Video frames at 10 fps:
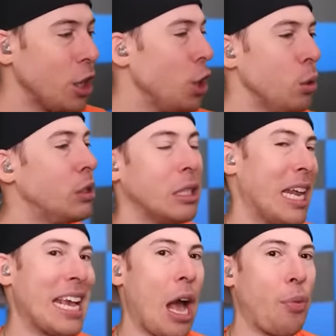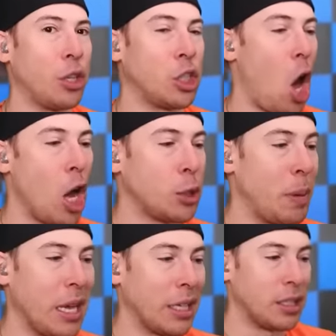can use to take out the
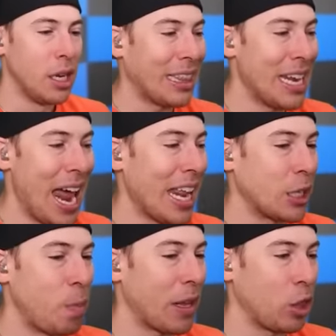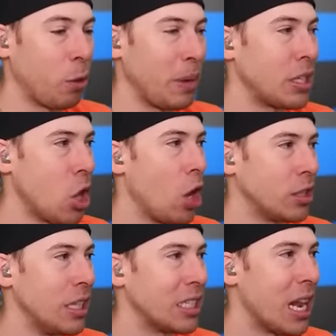saws because I did not expect there to be
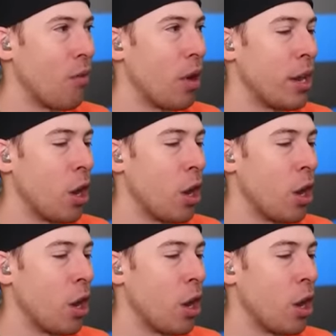saws in this level.